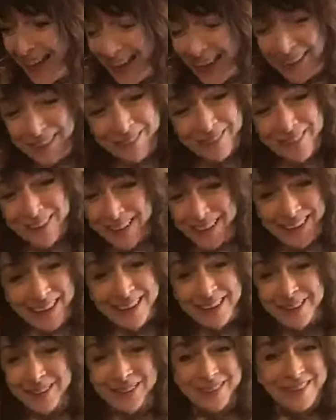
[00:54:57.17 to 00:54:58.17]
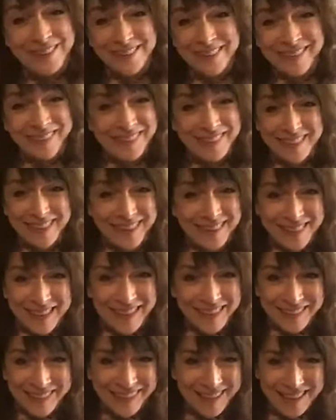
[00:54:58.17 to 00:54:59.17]
It actually, you can just see
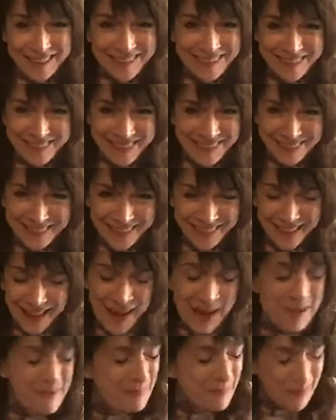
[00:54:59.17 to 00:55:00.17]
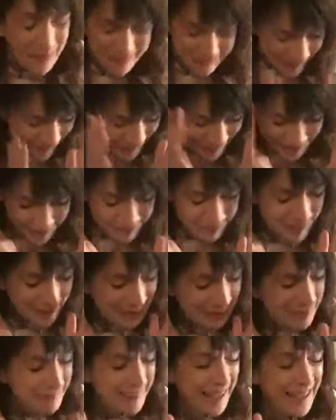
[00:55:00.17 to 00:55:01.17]
these. Sorry, no,
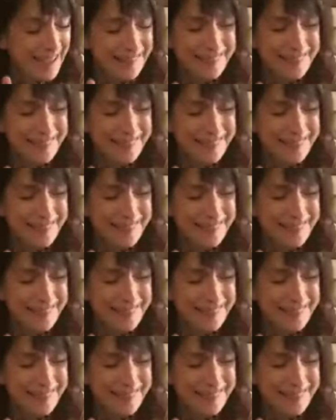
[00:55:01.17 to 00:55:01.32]
I'm getting